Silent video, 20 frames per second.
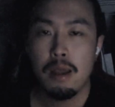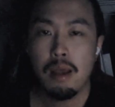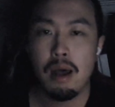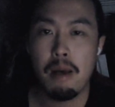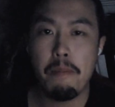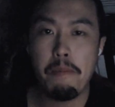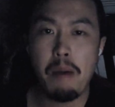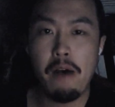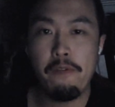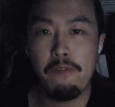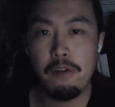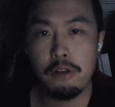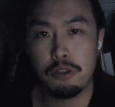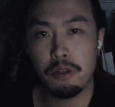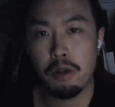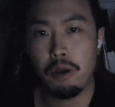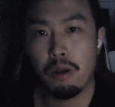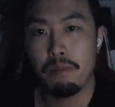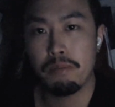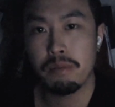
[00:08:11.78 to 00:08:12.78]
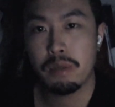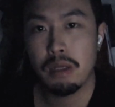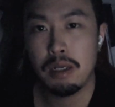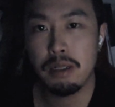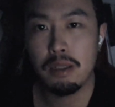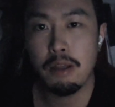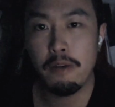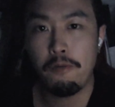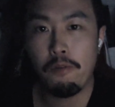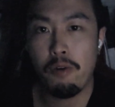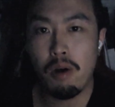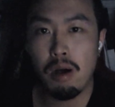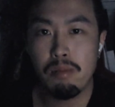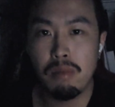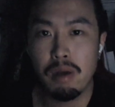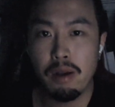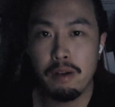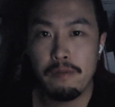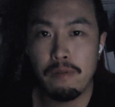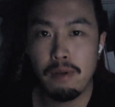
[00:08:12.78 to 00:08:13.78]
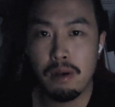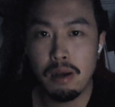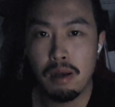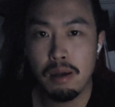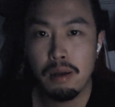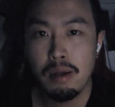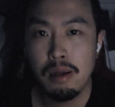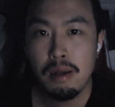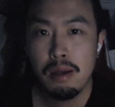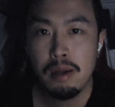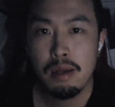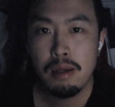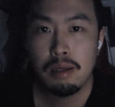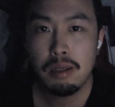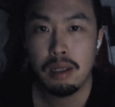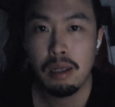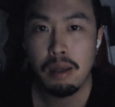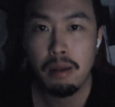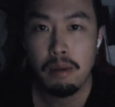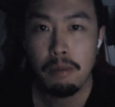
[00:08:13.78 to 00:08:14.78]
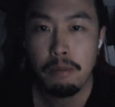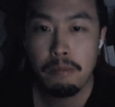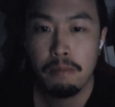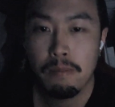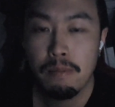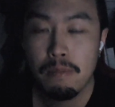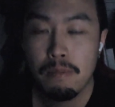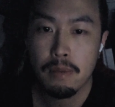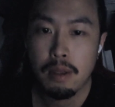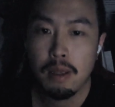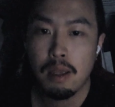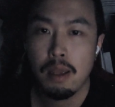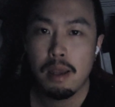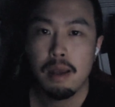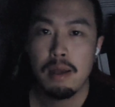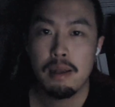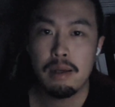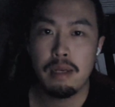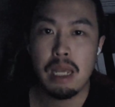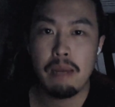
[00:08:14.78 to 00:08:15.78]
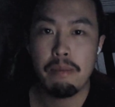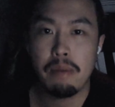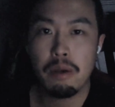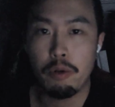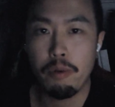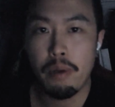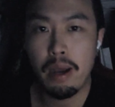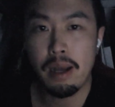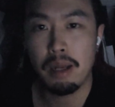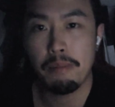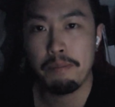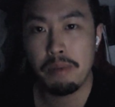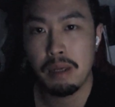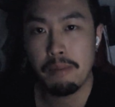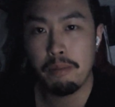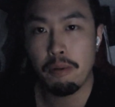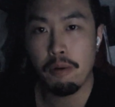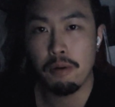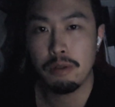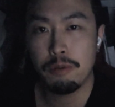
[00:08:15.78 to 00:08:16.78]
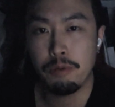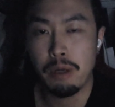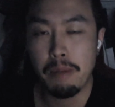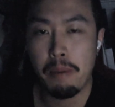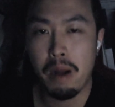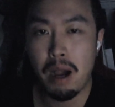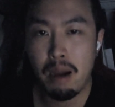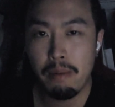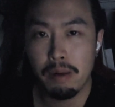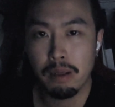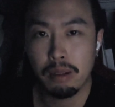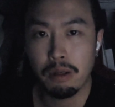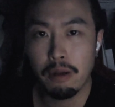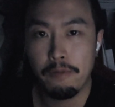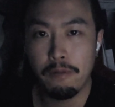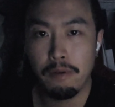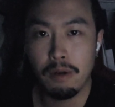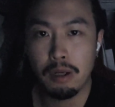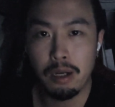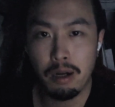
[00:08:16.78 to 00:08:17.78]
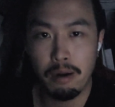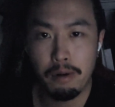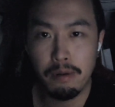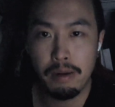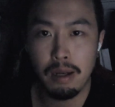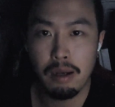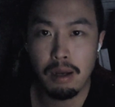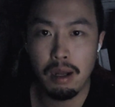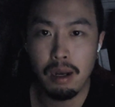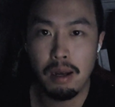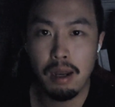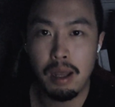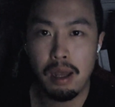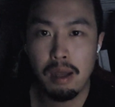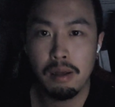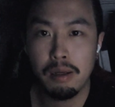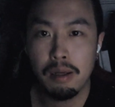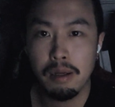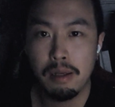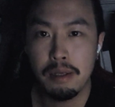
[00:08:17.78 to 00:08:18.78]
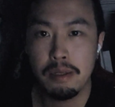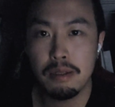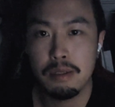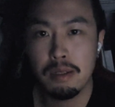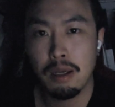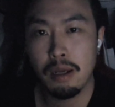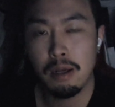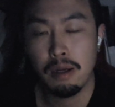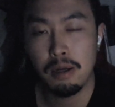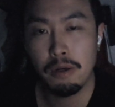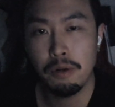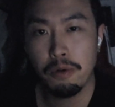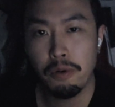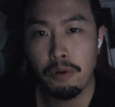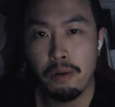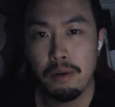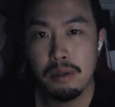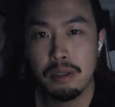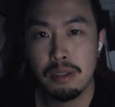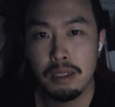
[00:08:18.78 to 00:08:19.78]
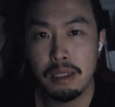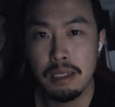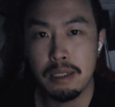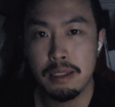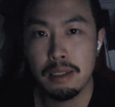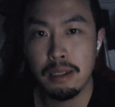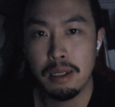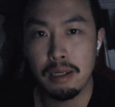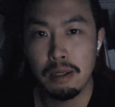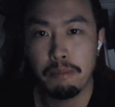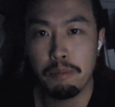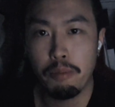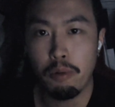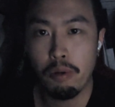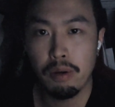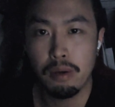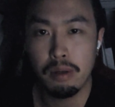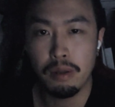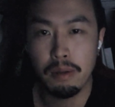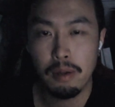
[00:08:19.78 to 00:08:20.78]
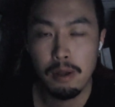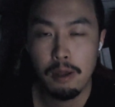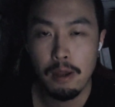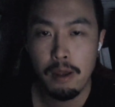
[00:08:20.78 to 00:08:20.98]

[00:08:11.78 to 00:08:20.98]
a buffer zone in the form of the Democratic People's Republic of Korea along its northeastern border.